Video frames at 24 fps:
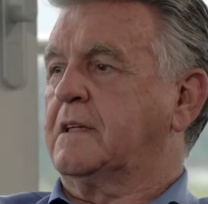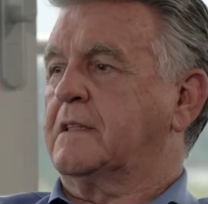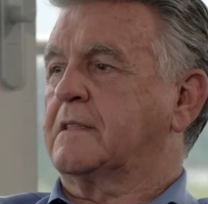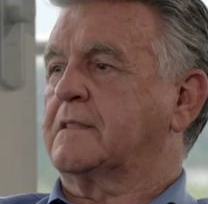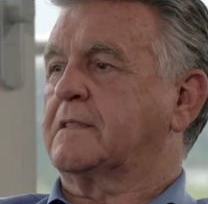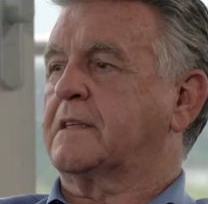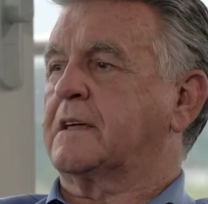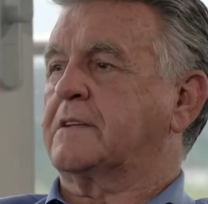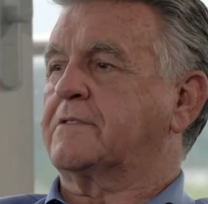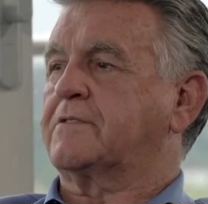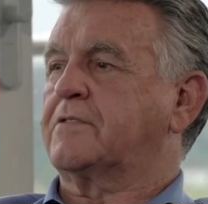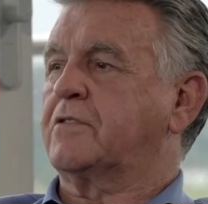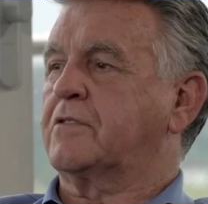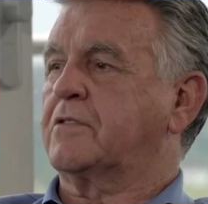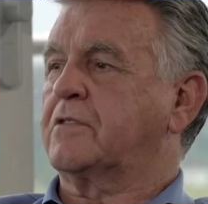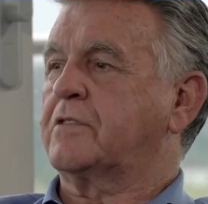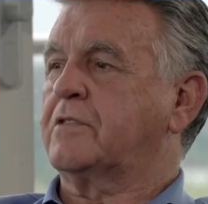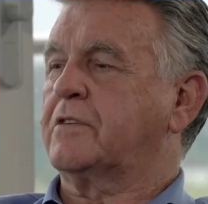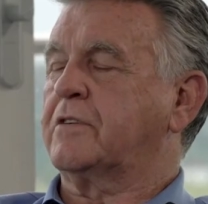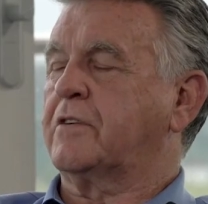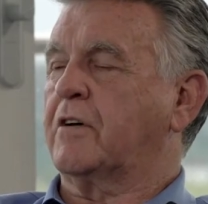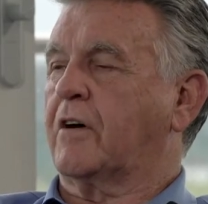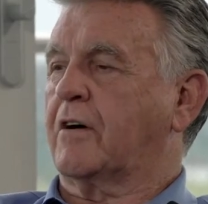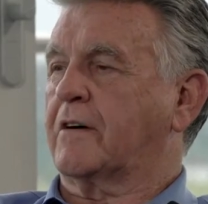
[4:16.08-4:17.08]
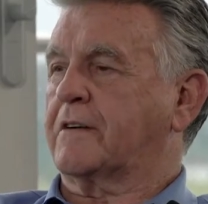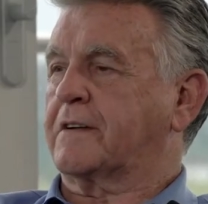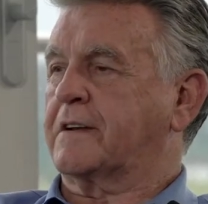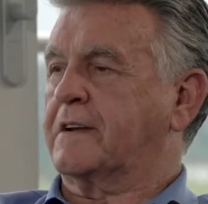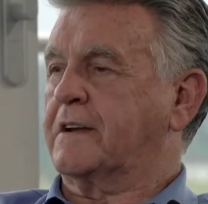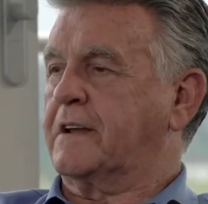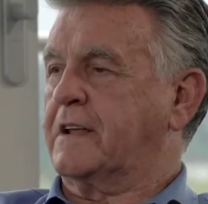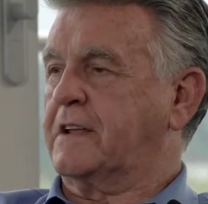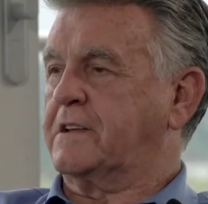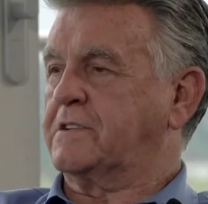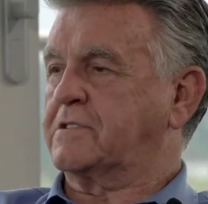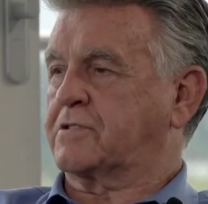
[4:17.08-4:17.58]
that you got an
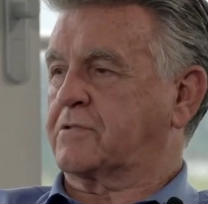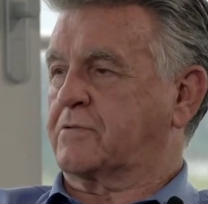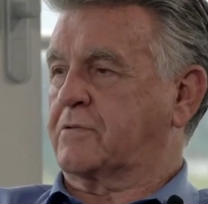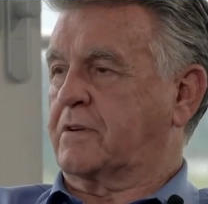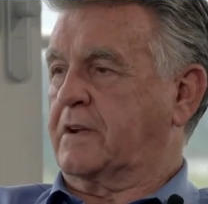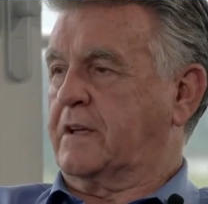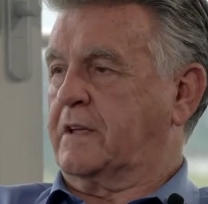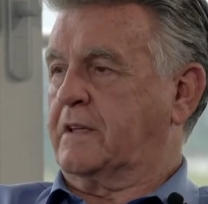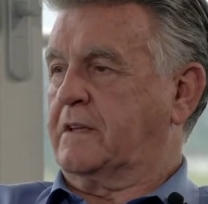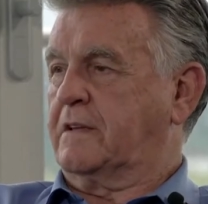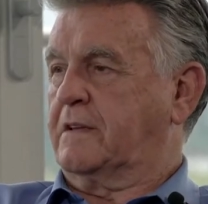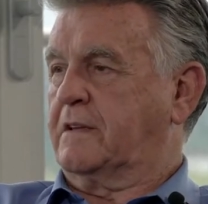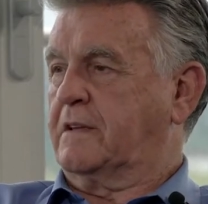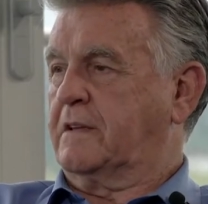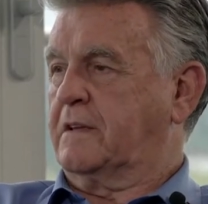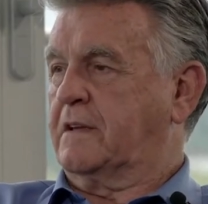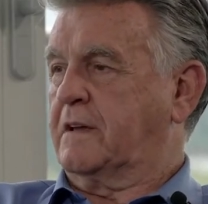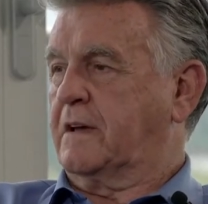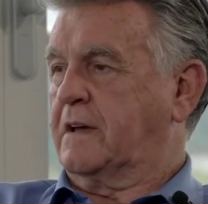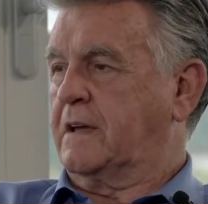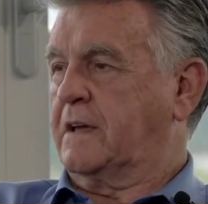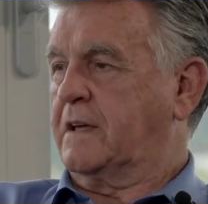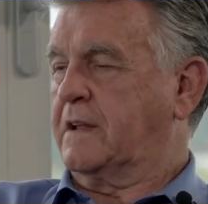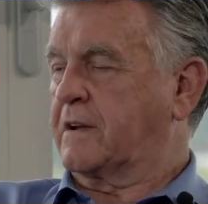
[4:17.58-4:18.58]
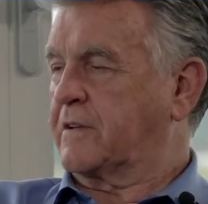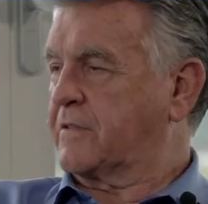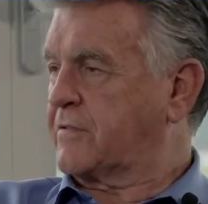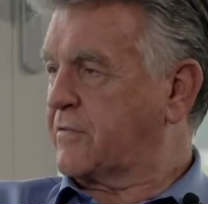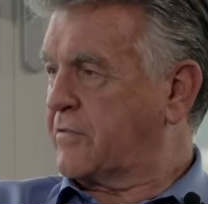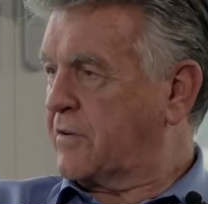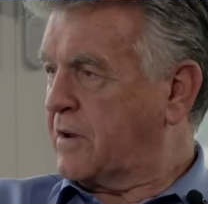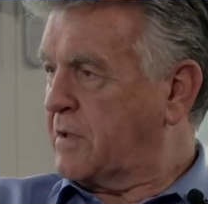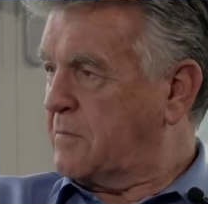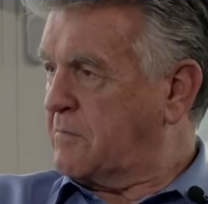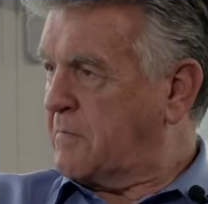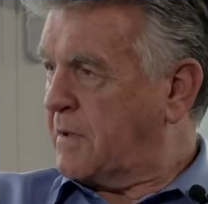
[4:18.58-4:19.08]
injury in a
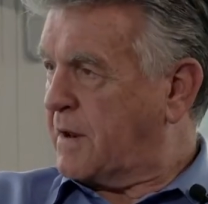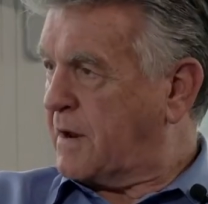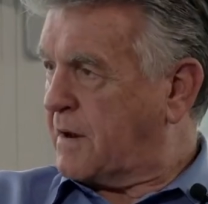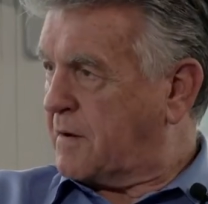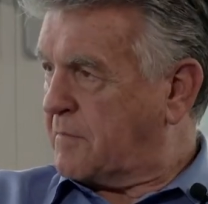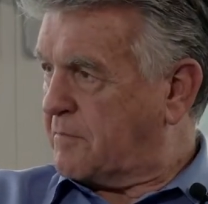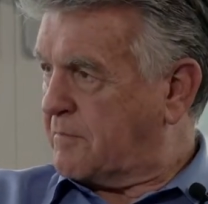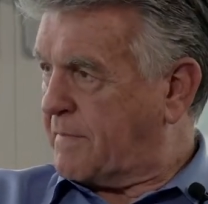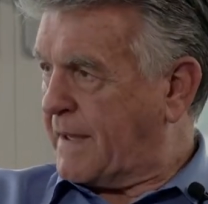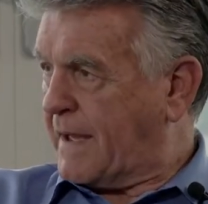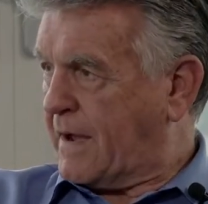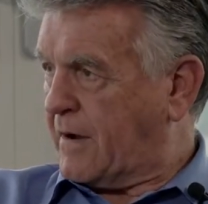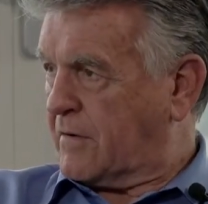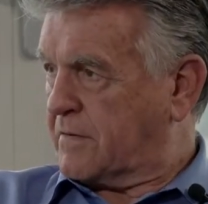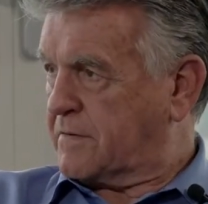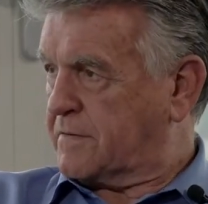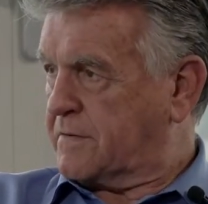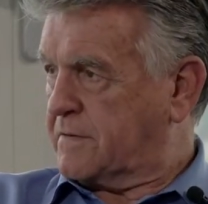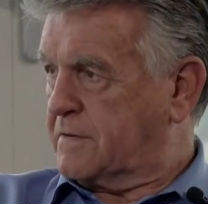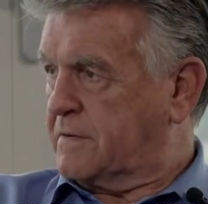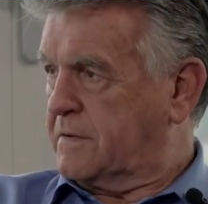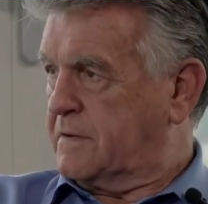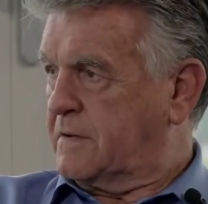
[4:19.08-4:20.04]
3-minute bout,